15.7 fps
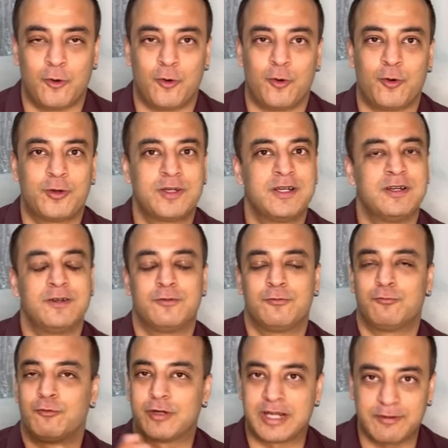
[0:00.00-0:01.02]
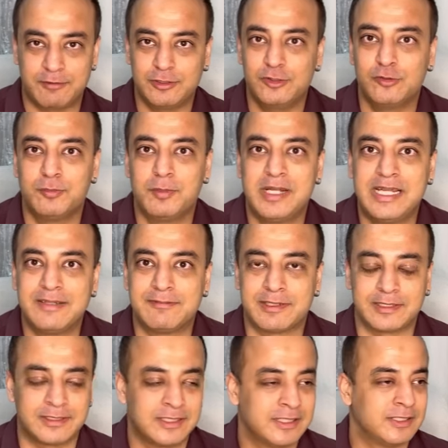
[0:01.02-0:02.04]
or whatever you believe
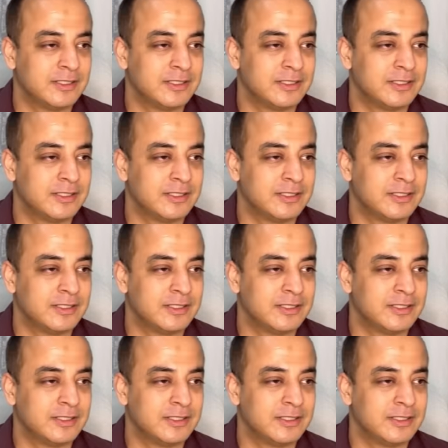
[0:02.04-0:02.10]
in,